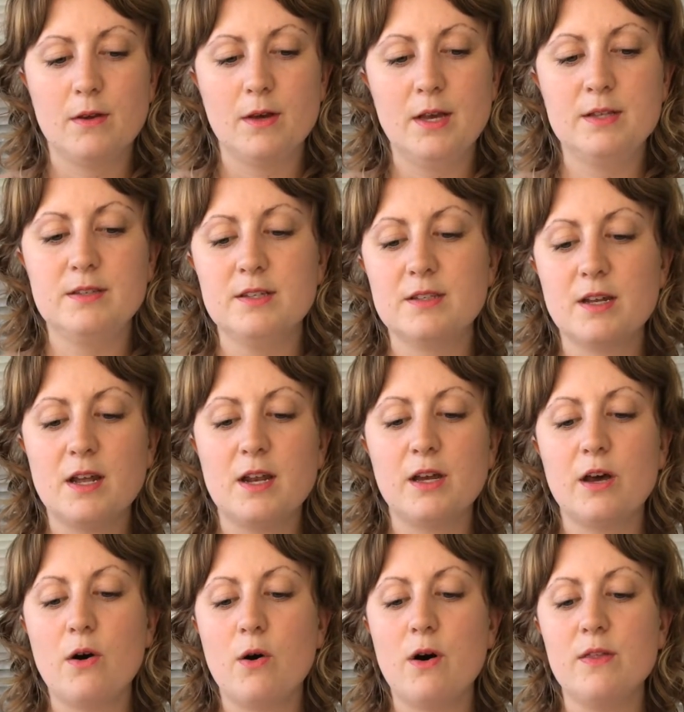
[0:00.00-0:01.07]
Is it's going to
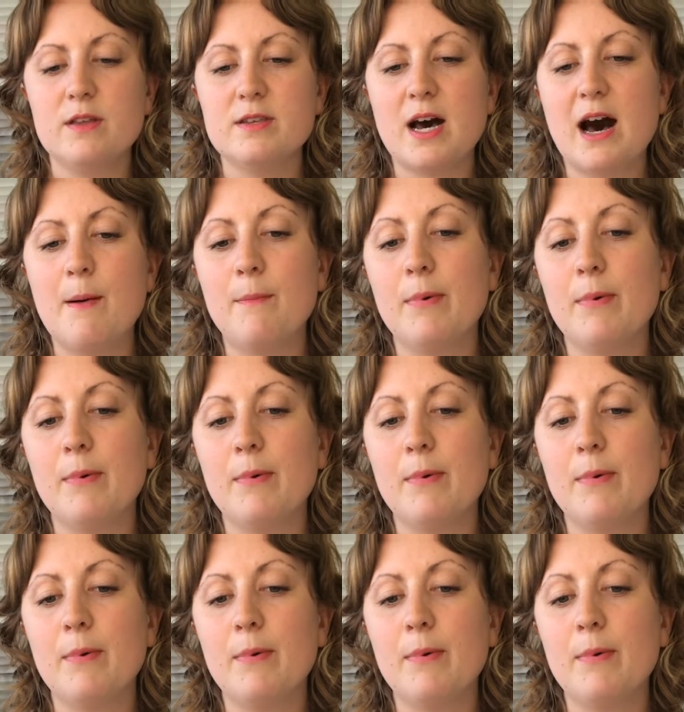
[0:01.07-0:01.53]
go on the top.